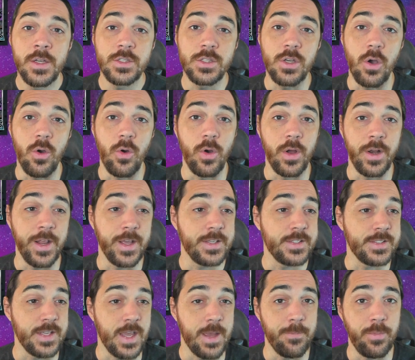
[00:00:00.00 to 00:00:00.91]
So an
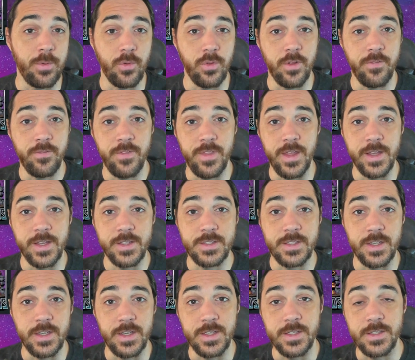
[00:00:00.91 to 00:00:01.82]
example of
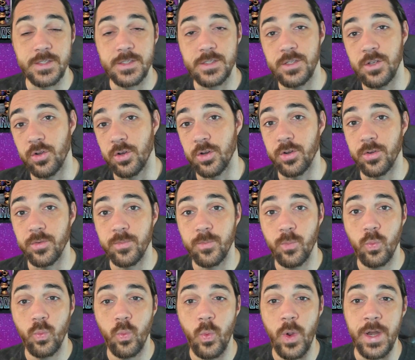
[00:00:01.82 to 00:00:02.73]
this is
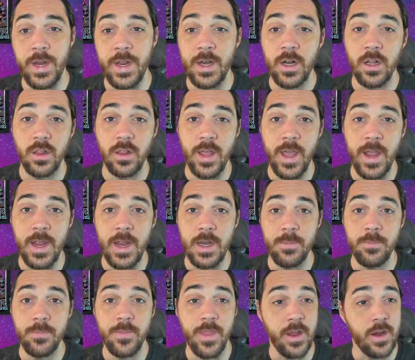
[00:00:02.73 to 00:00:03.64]
you're winning a lane,